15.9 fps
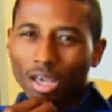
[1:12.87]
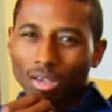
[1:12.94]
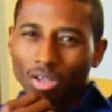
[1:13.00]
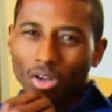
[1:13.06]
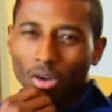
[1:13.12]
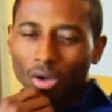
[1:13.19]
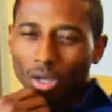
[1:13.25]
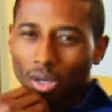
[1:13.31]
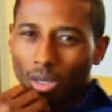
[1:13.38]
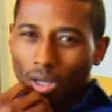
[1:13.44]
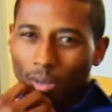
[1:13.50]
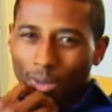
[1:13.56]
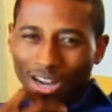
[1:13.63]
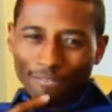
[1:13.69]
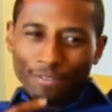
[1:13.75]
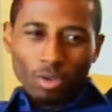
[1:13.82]
Yeah, you know.
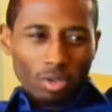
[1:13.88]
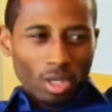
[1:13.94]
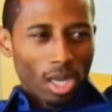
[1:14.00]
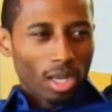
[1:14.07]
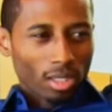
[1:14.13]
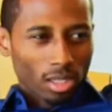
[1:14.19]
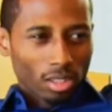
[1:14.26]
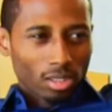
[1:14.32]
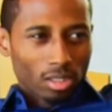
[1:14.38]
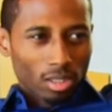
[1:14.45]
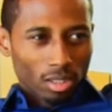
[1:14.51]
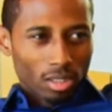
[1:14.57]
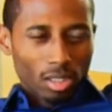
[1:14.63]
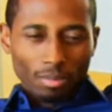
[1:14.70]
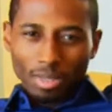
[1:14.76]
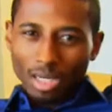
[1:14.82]
But I feel that
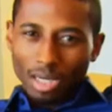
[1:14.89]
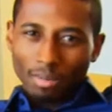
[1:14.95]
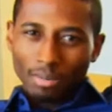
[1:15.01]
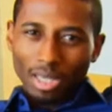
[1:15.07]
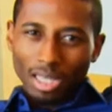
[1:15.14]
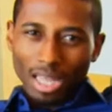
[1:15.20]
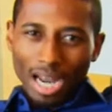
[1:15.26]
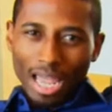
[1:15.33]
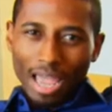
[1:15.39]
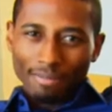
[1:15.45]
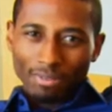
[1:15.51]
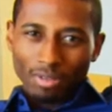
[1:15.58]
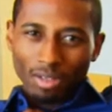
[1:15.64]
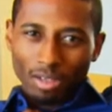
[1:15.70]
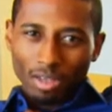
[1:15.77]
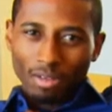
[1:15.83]
it's something in me that I
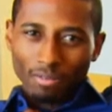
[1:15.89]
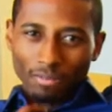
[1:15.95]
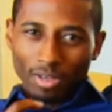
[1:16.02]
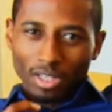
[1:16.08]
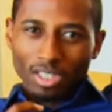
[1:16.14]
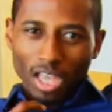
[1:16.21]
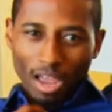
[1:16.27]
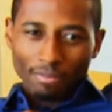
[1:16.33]
have to convince.